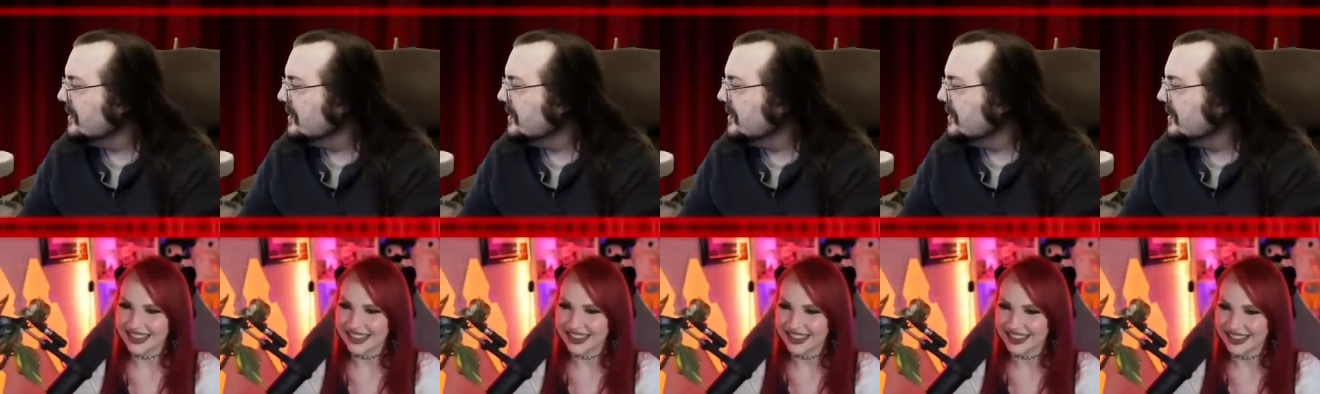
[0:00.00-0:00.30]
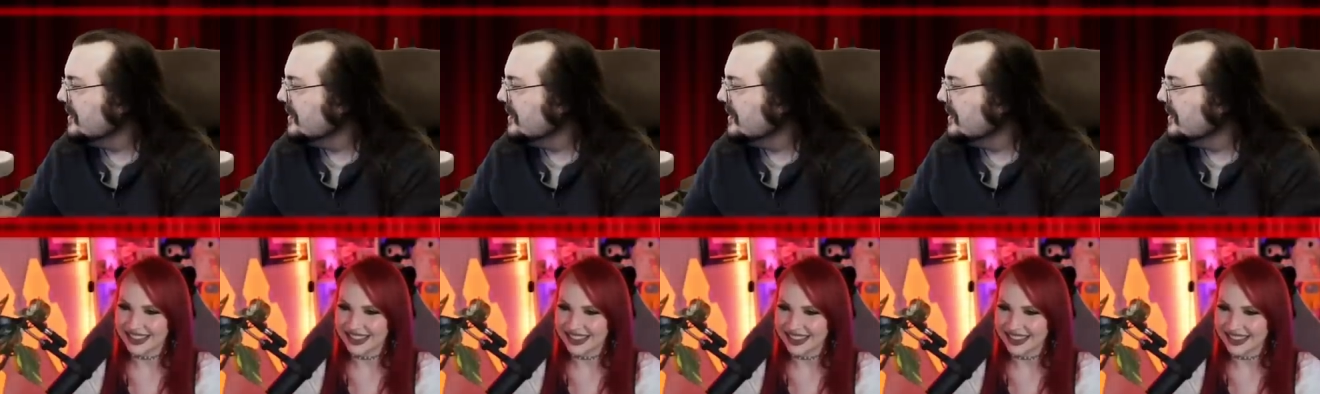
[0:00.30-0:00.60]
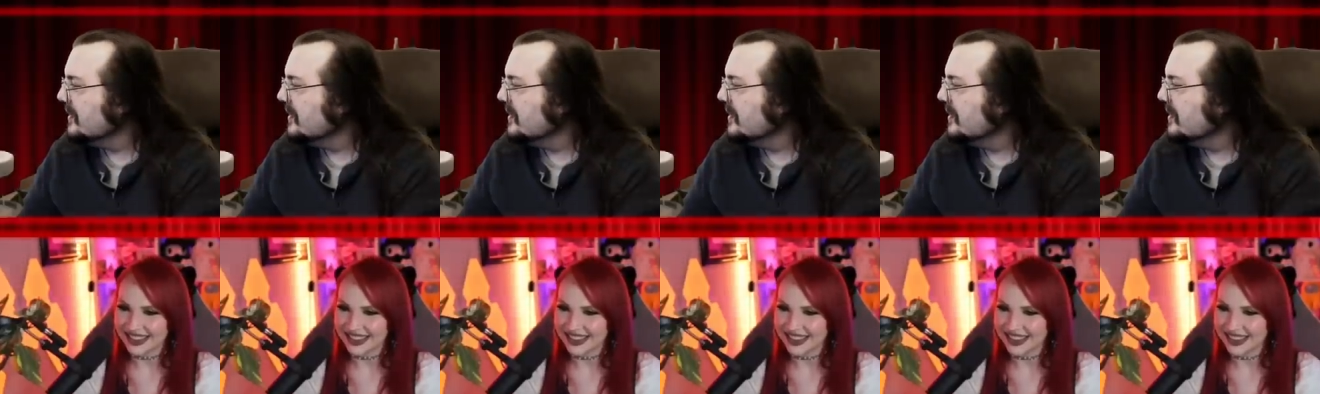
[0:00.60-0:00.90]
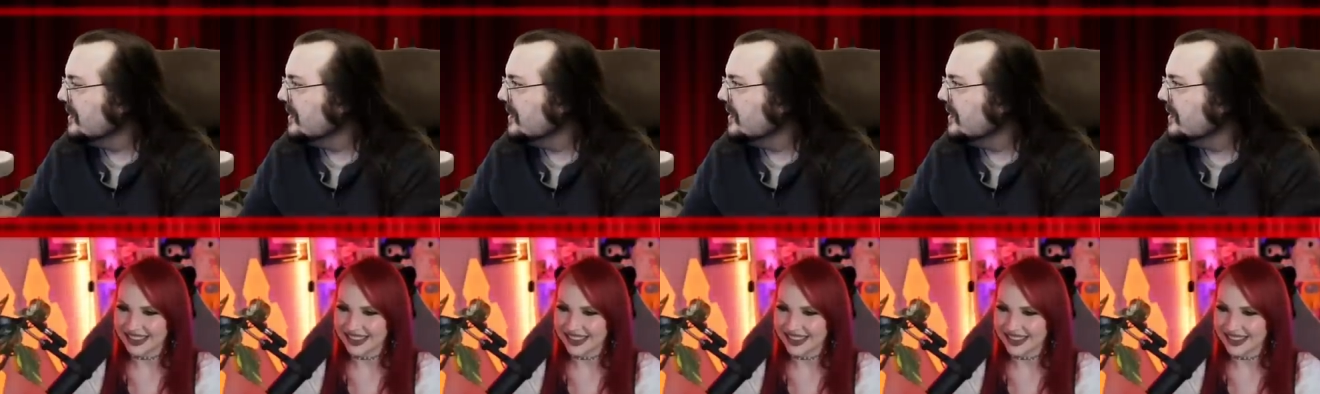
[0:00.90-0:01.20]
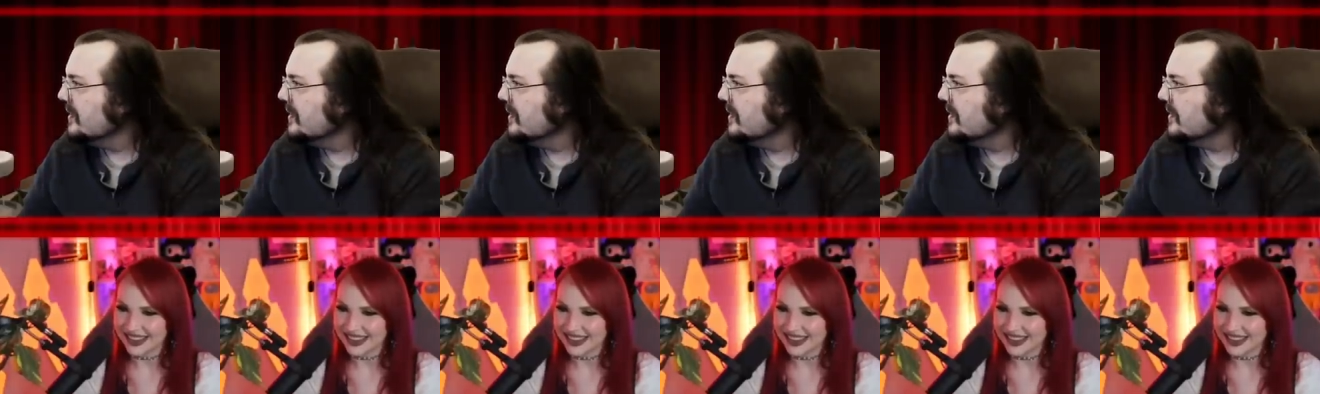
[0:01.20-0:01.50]

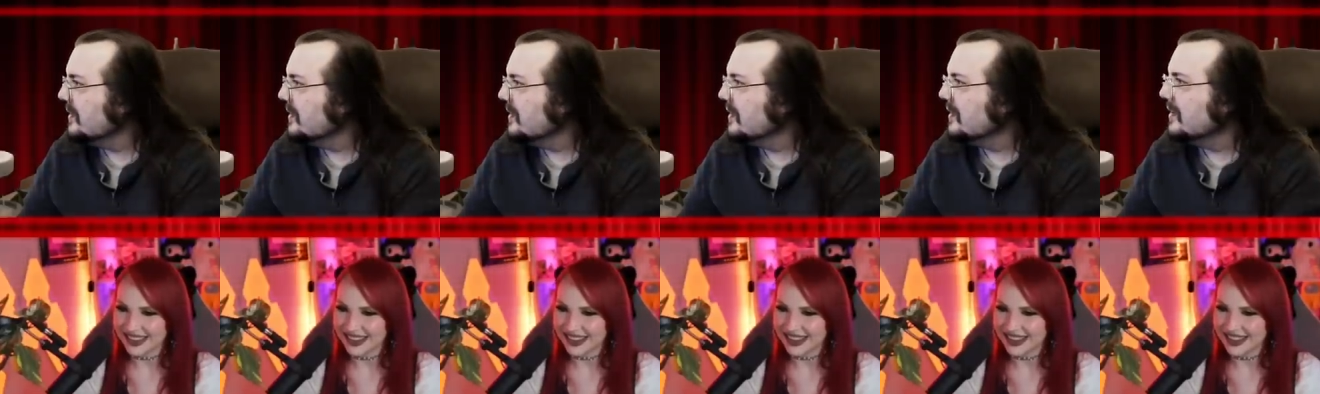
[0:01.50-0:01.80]
Nobody speaks.